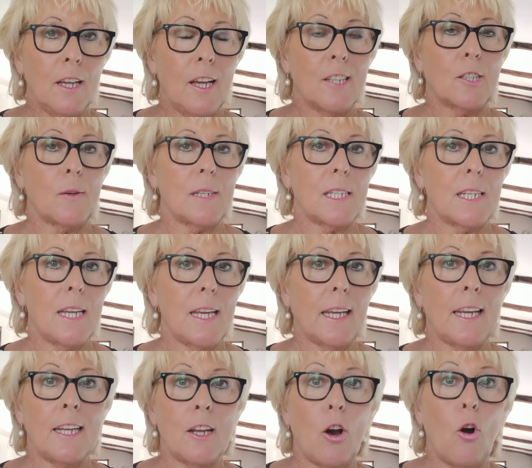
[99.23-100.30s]
So it's
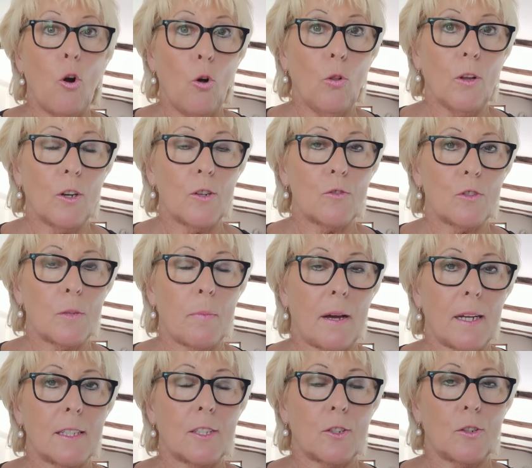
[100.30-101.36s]
taking all the country
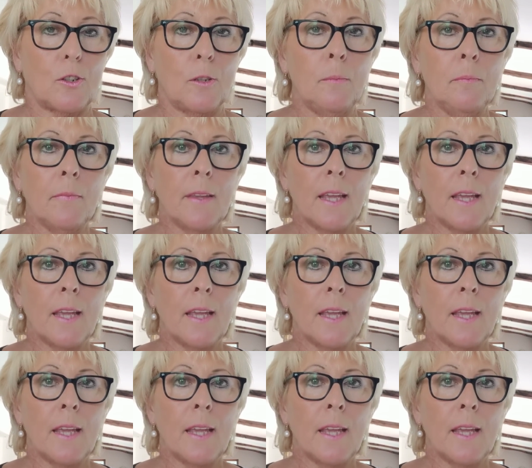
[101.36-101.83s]
by storm.